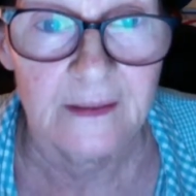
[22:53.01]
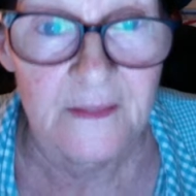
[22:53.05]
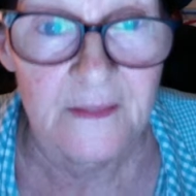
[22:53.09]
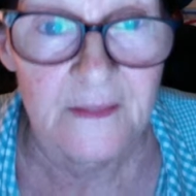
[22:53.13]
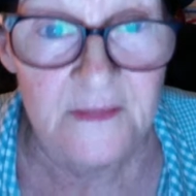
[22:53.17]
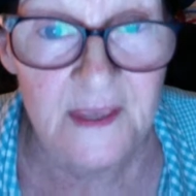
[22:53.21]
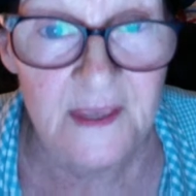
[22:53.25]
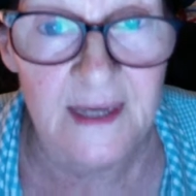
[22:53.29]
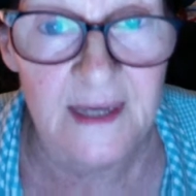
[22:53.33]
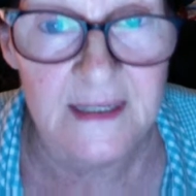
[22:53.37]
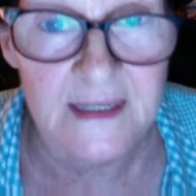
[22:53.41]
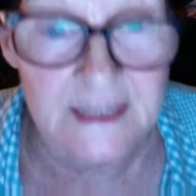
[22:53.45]

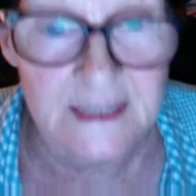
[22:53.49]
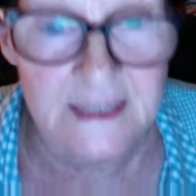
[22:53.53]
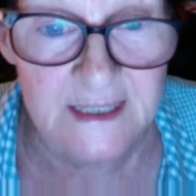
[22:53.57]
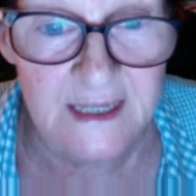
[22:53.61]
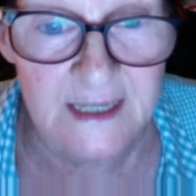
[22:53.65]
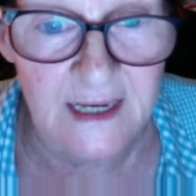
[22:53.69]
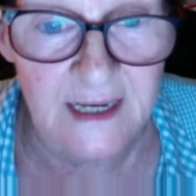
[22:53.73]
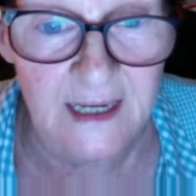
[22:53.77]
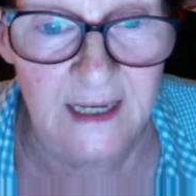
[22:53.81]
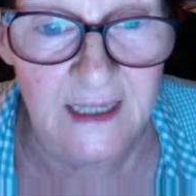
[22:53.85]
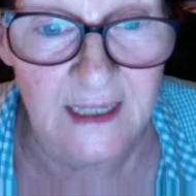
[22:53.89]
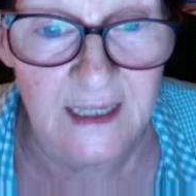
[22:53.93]
they
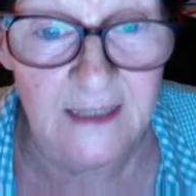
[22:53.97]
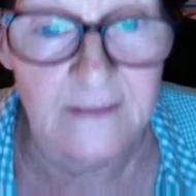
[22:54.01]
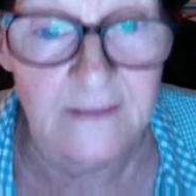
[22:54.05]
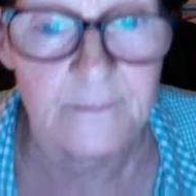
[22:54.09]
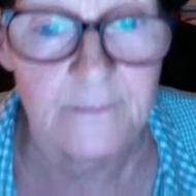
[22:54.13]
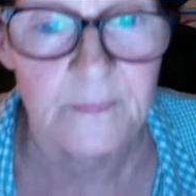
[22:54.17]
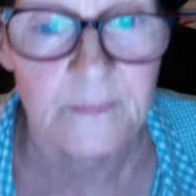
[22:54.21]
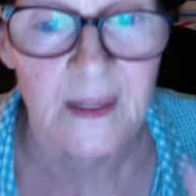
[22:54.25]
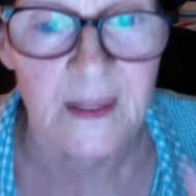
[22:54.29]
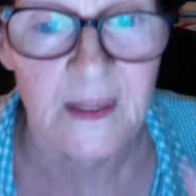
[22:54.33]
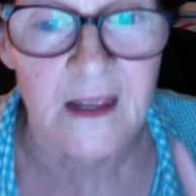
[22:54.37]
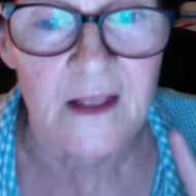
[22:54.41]
say,
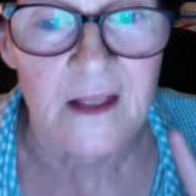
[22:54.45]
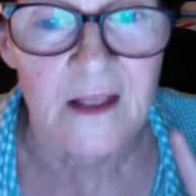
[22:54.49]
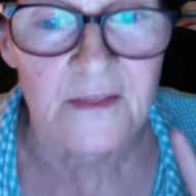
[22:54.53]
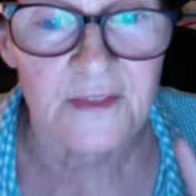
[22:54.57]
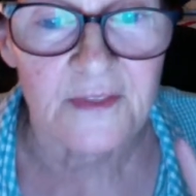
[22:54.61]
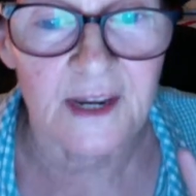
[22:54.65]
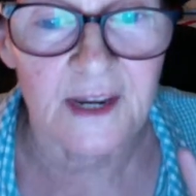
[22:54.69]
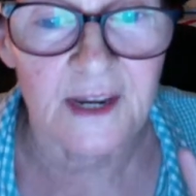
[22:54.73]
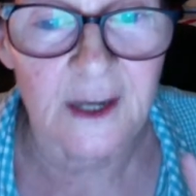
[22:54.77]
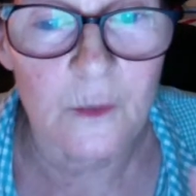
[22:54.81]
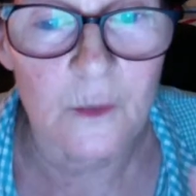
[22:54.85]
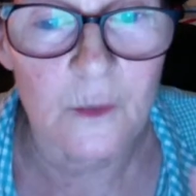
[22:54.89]

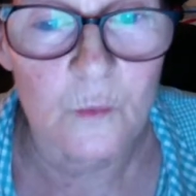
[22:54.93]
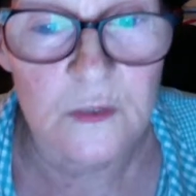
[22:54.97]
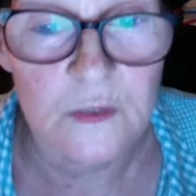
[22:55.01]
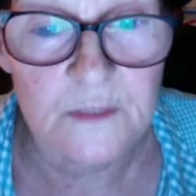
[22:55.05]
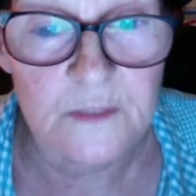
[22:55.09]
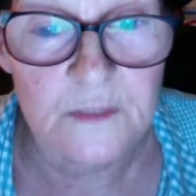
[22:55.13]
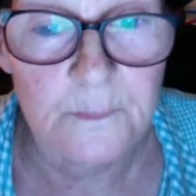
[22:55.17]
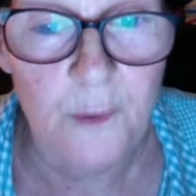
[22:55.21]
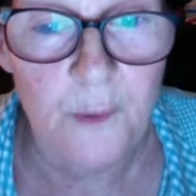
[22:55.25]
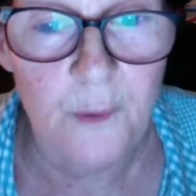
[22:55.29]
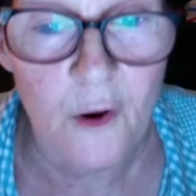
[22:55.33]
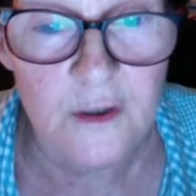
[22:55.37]
that it
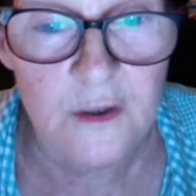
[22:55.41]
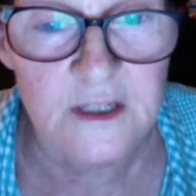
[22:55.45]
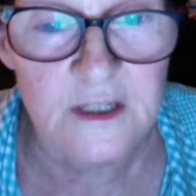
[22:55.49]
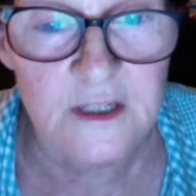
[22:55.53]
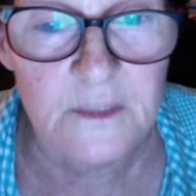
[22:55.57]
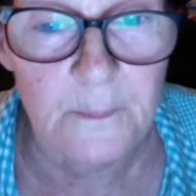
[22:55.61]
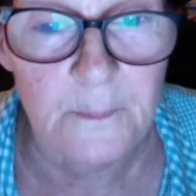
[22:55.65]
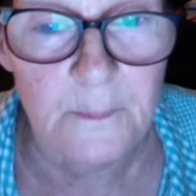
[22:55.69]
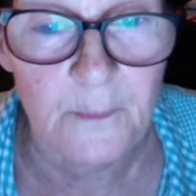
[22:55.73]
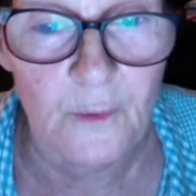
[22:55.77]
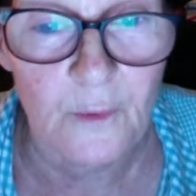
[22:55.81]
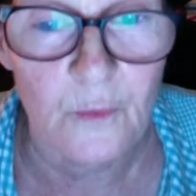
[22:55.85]
was
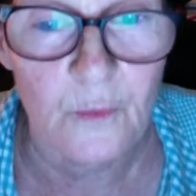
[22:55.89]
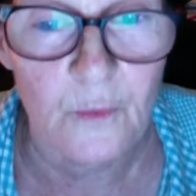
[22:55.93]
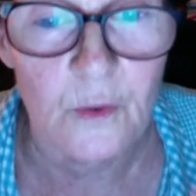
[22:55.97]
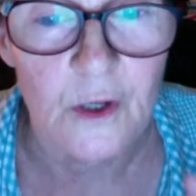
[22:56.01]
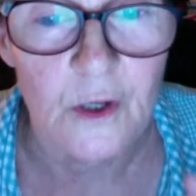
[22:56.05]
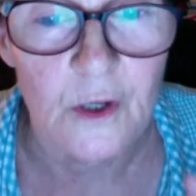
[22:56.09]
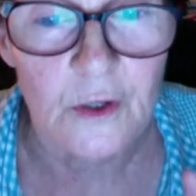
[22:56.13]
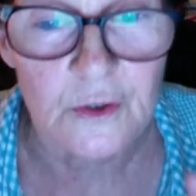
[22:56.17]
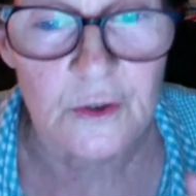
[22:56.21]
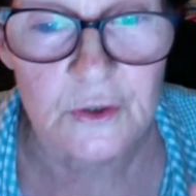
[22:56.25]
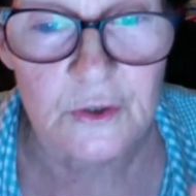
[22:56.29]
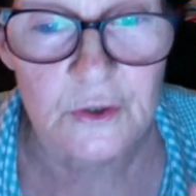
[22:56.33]
possible
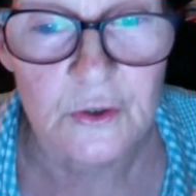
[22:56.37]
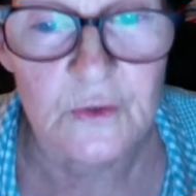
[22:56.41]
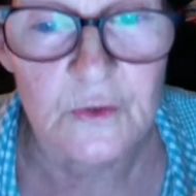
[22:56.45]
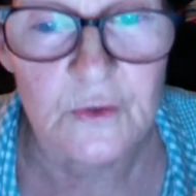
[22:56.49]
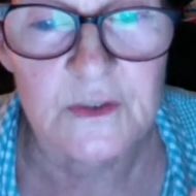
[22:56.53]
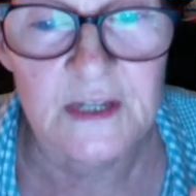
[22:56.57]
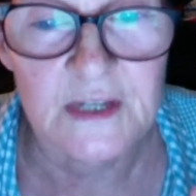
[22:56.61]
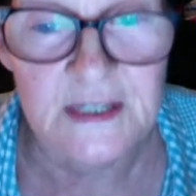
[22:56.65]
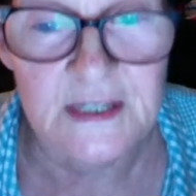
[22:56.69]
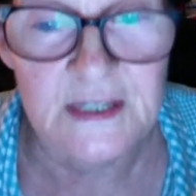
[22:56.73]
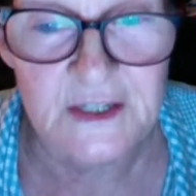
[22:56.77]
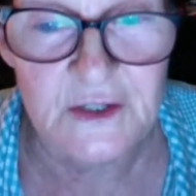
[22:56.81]
to
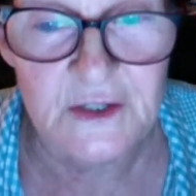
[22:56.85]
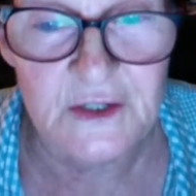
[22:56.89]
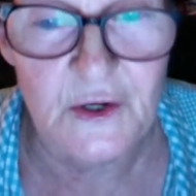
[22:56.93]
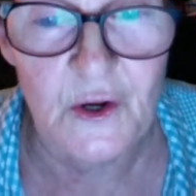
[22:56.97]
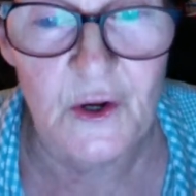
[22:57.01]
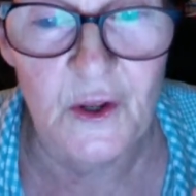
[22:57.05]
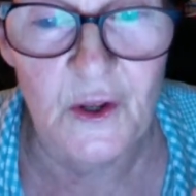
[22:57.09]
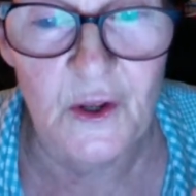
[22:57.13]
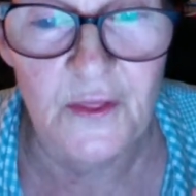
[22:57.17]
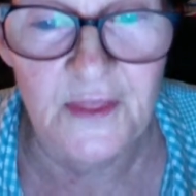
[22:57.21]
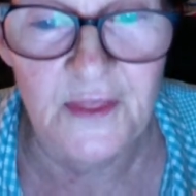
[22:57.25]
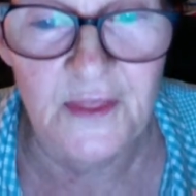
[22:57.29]

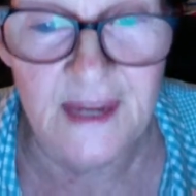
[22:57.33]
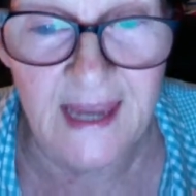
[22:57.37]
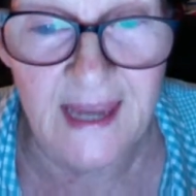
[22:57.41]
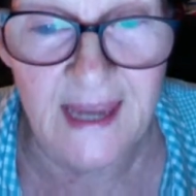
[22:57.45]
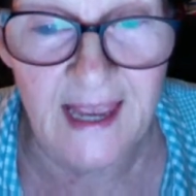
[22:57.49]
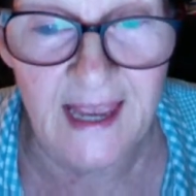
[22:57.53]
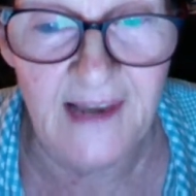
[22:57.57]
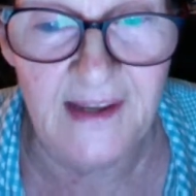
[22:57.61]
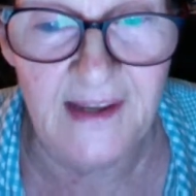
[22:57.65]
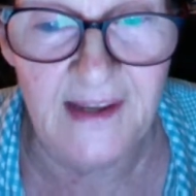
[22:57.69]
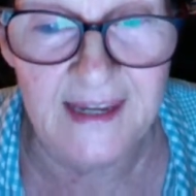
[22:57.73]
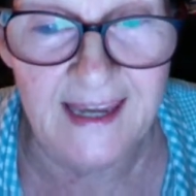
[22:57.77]
discern
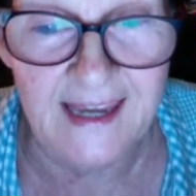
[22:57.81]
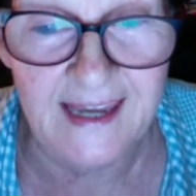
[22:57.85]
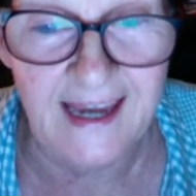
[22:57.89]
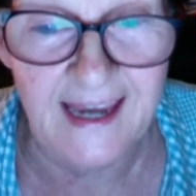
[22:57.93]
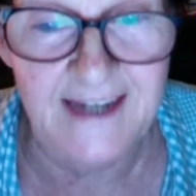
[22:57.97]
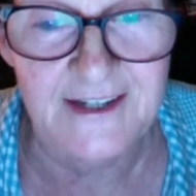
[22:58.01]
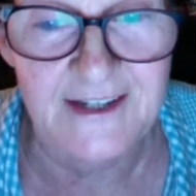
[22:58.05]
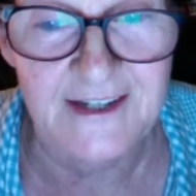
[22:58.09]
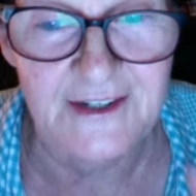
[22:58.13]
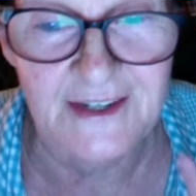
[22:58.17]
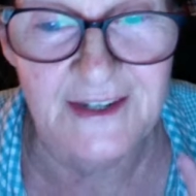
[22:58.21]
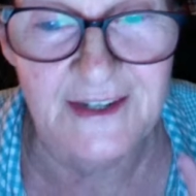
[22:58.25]
the
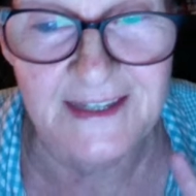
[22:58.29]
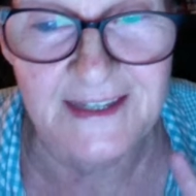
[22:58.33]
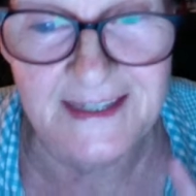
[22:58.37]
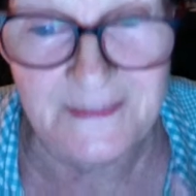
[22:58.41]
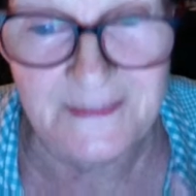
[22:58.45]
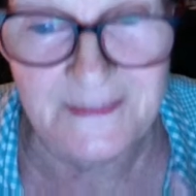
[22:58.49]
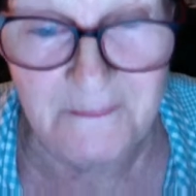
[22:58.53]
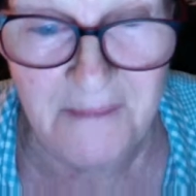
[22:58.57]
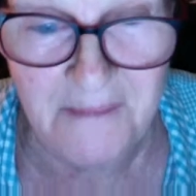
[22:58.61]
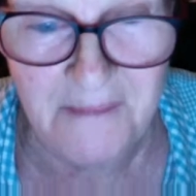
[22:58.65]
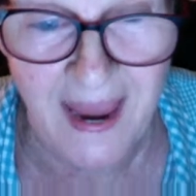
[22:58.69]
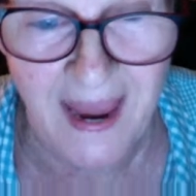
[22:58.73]

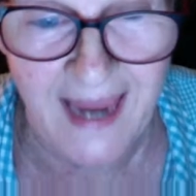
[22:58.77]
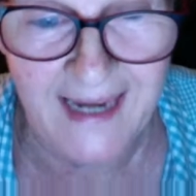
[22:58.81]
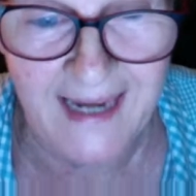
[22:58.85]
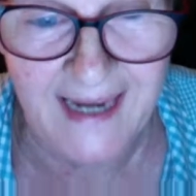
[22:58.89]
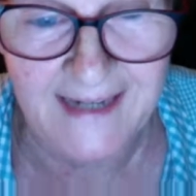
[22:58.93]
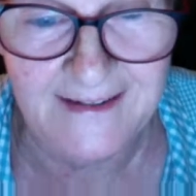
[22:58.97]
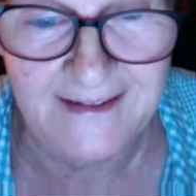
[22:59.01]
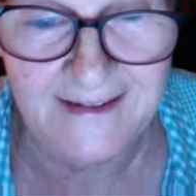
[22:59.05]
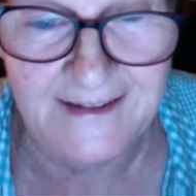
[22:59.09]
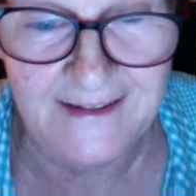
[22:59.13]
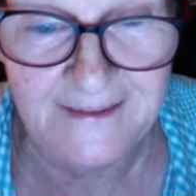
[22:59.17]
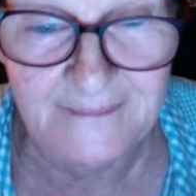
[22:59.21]
allegations
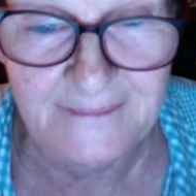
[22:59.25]
made.